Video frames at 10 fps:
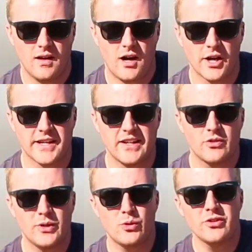Okay,
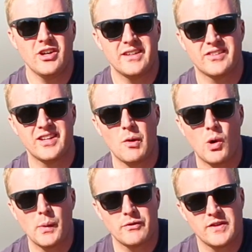so in order to understand
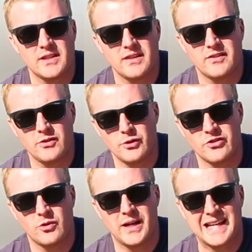why we fit these
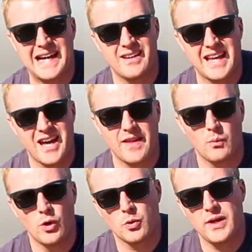units to our car and how they
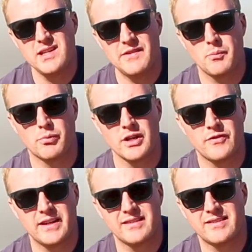work, we need to have a
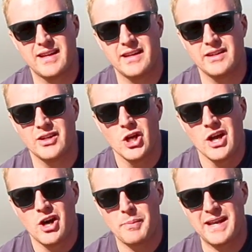brief understanding
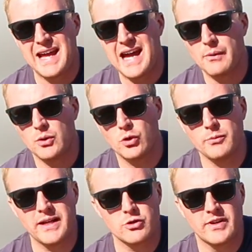about how an
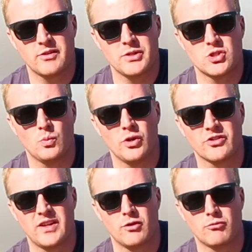automatic transmission
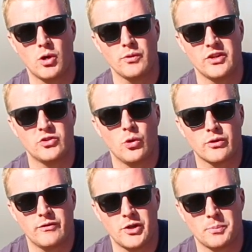works and the role that the torque
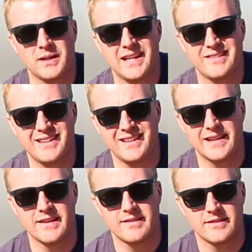converter plays in
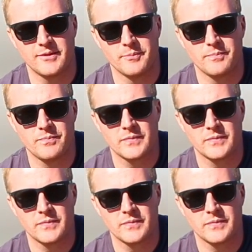that system.